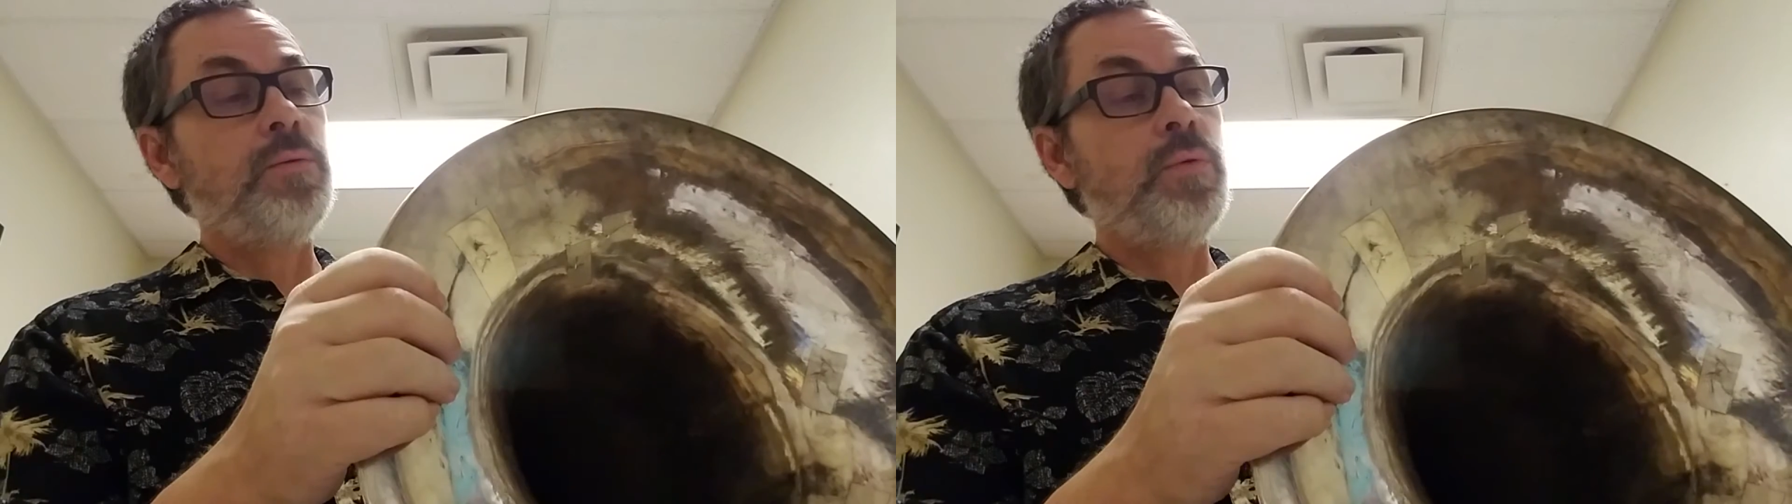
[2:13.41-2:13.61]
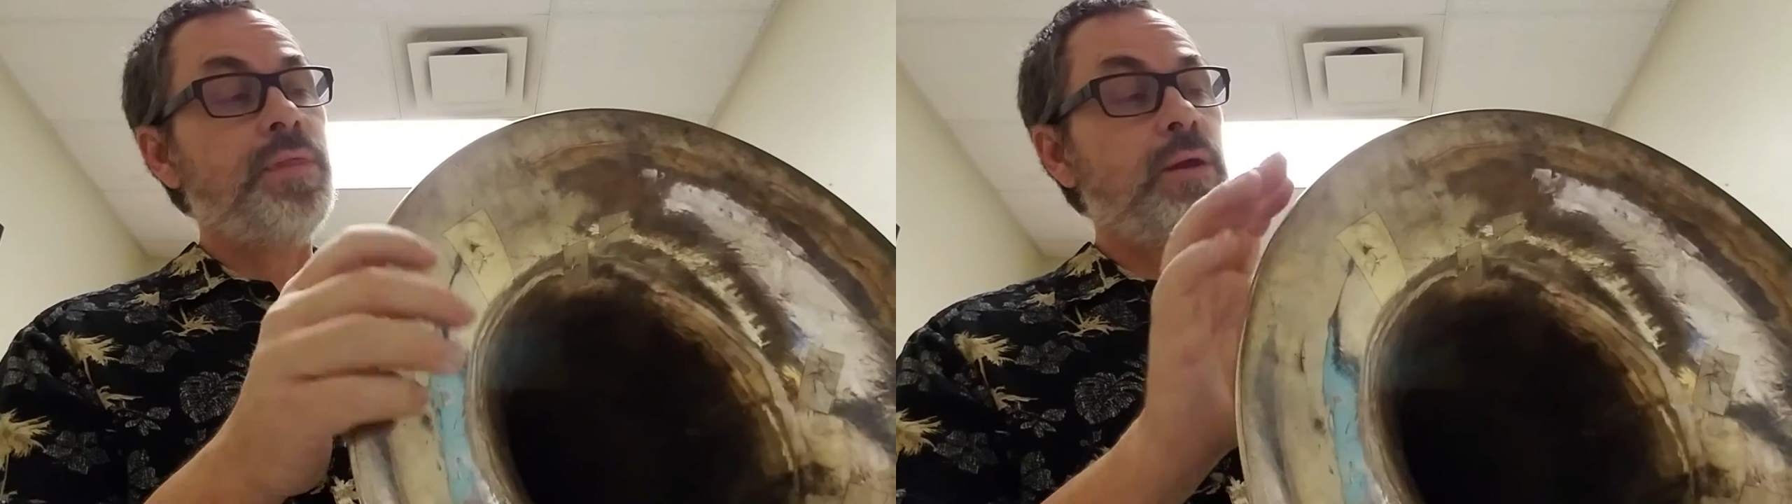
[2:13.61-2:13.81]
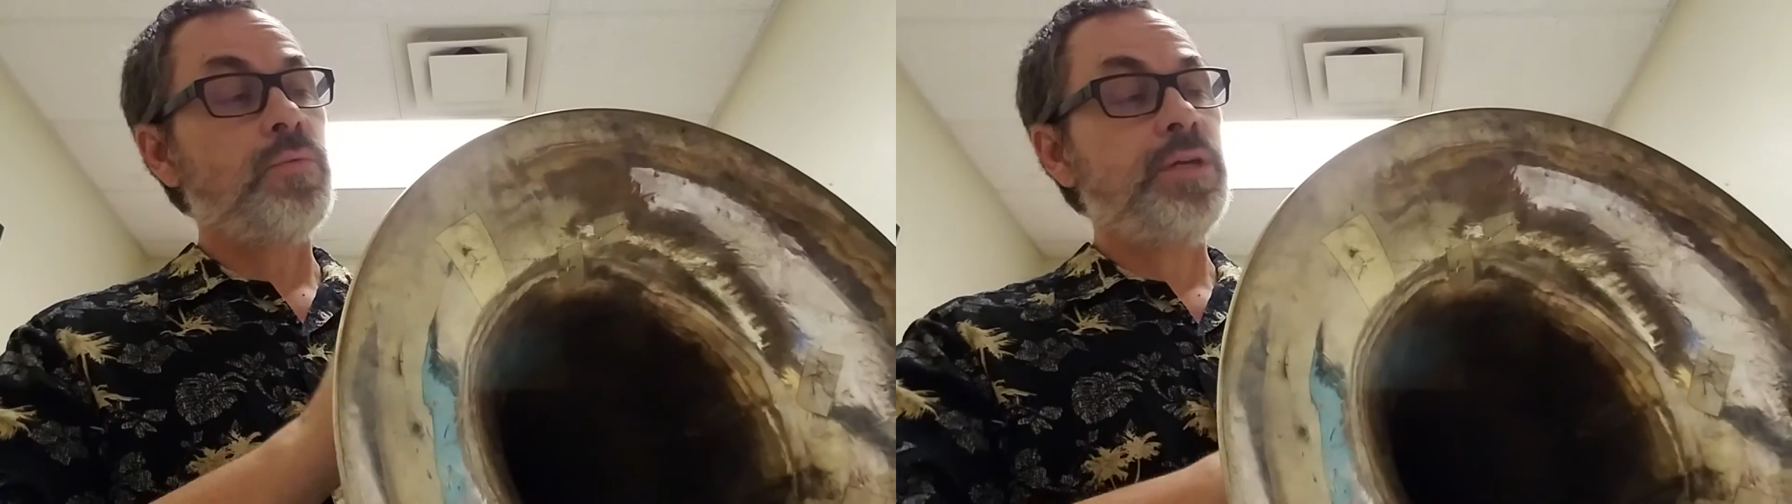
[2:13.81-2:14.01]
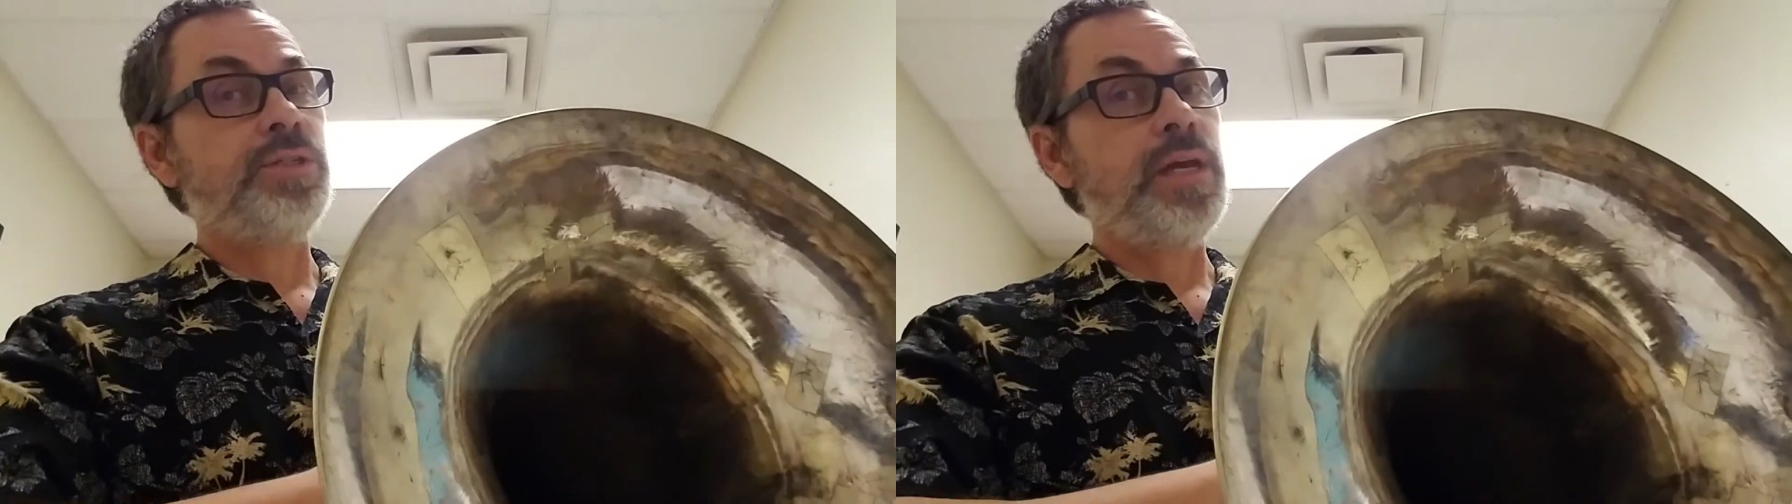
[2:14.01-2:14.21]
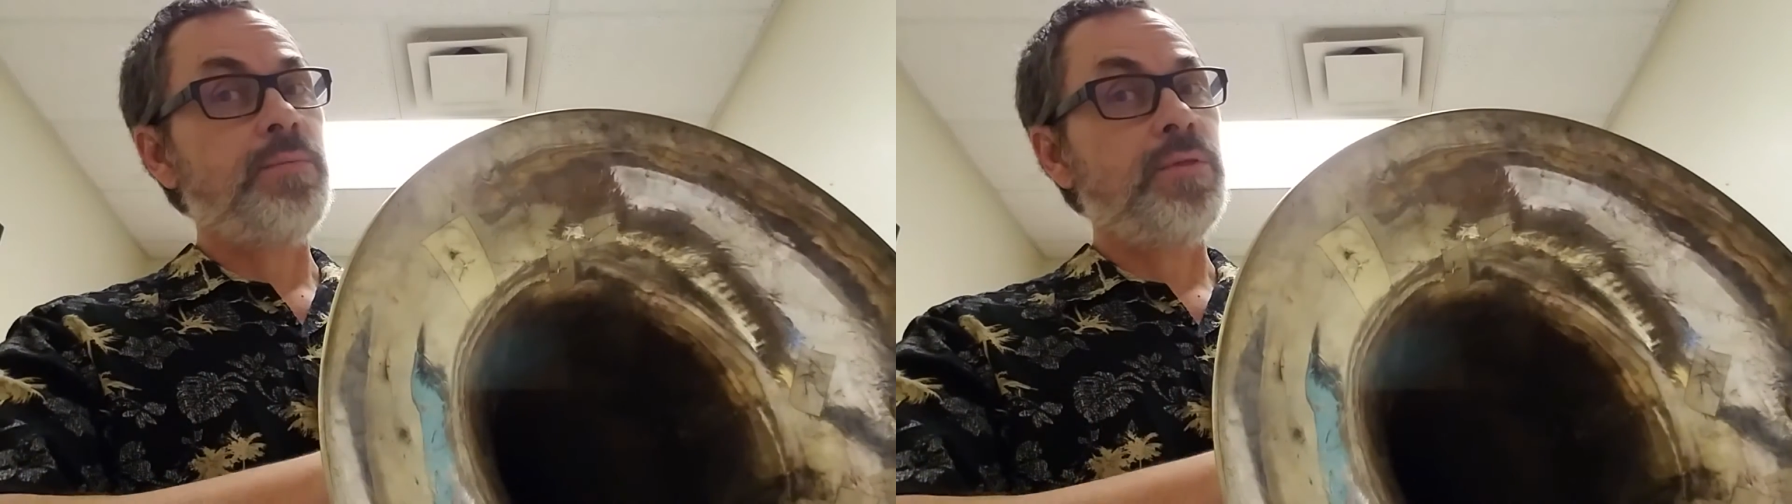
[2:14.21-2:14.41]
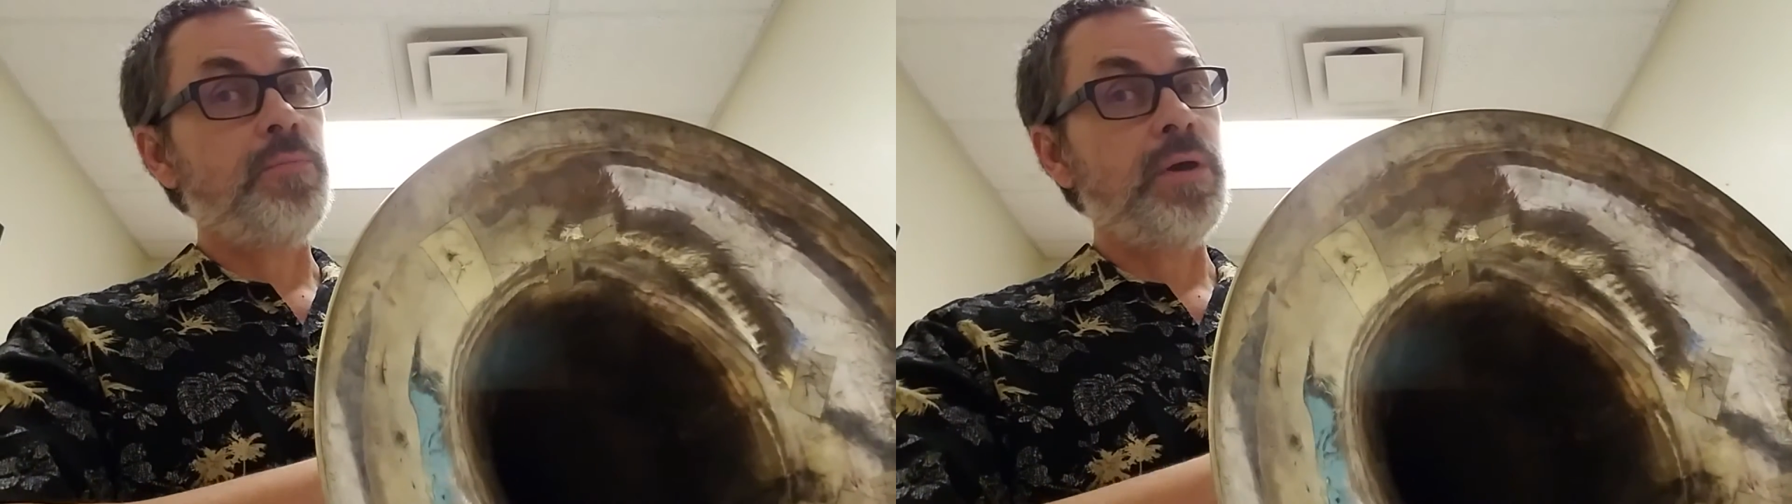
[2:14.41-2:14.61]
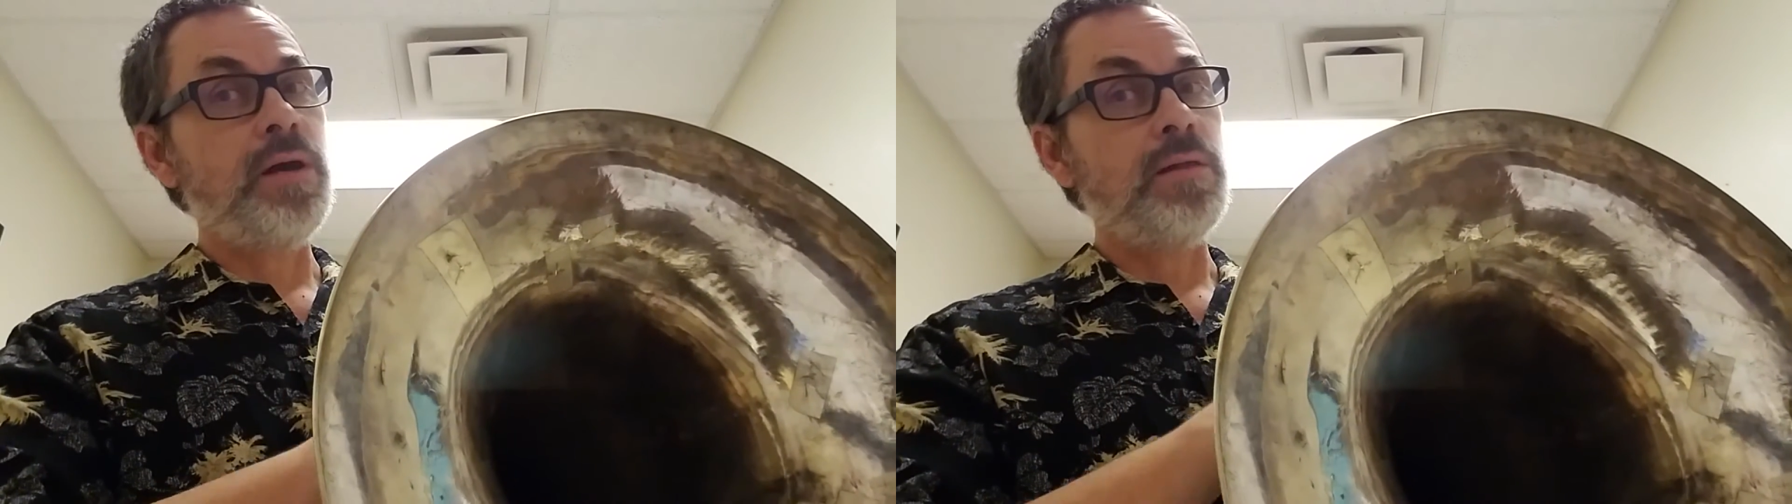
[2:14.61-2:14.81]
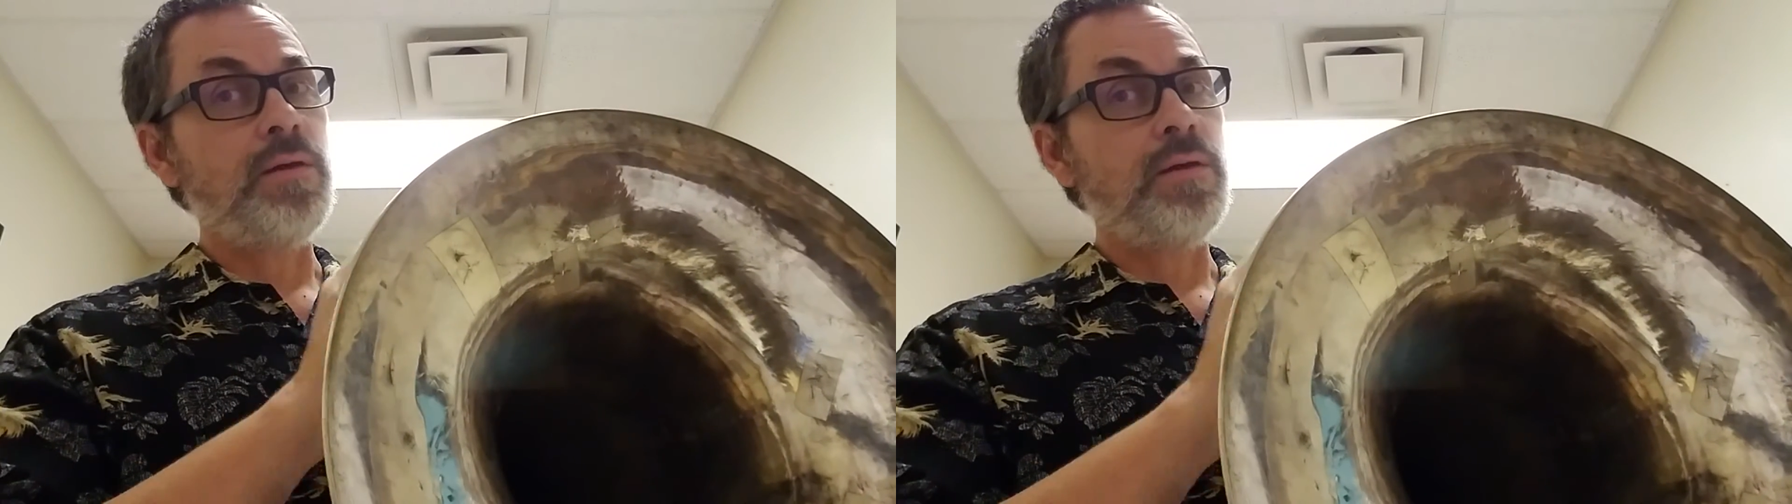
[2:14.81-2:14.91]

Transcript: when they reshaped the bell,